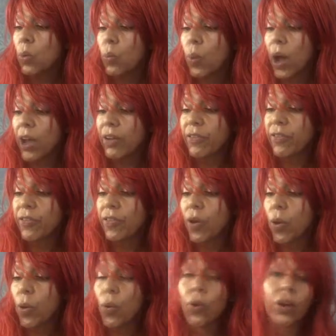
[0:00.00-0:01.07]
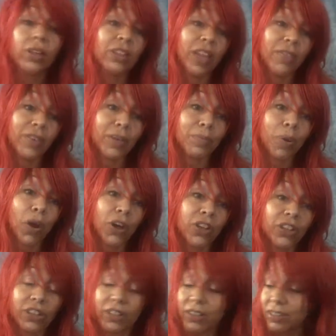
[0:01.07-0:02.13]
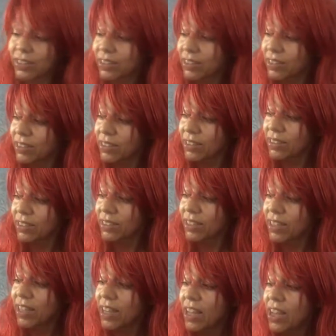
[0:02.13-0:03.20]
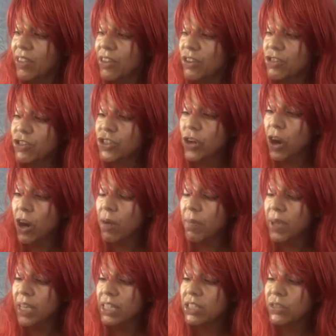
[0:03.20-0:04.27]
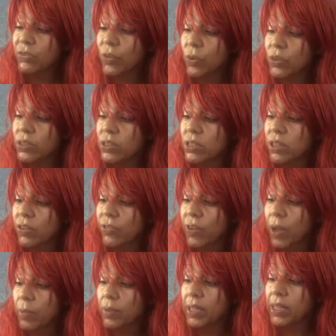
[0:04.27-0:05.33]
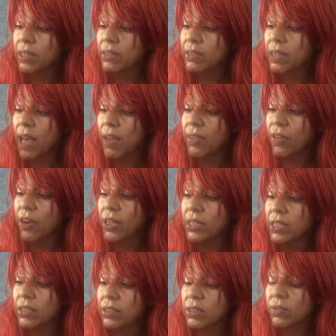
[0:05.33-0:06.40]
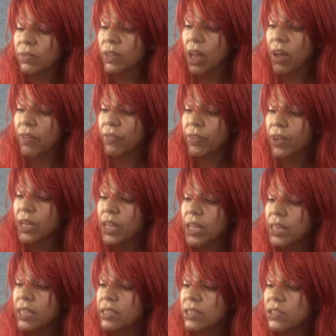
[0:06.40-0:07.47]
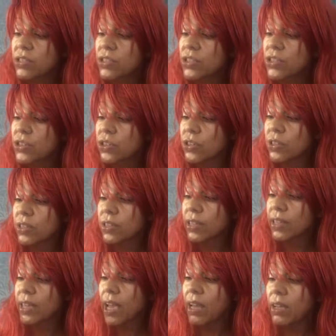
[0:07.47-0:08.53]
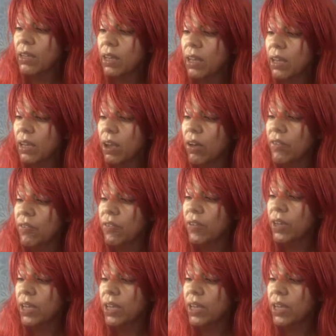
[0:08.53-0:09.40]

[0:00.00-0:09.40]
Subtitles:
wife or a loving partner. They're charming and devoted to their families and their ideals of love. This is a certain gaiety of